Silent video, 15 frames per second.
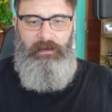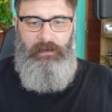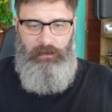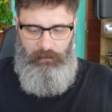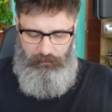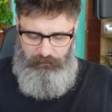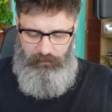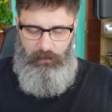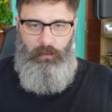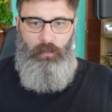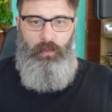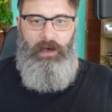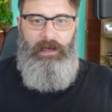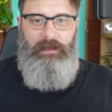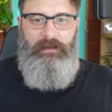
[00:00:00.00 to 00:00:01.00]
So
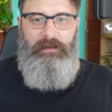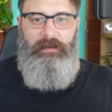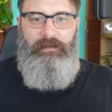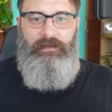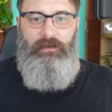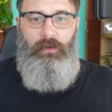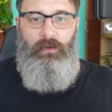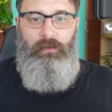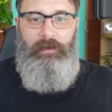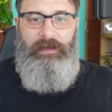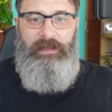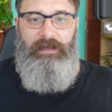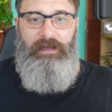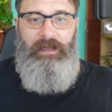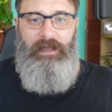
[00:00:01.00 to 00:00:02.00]
while it is already
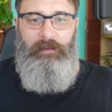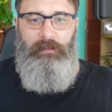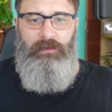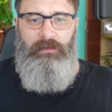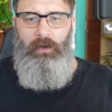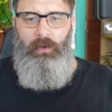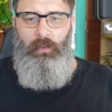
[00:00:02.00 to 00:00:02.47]
enabled,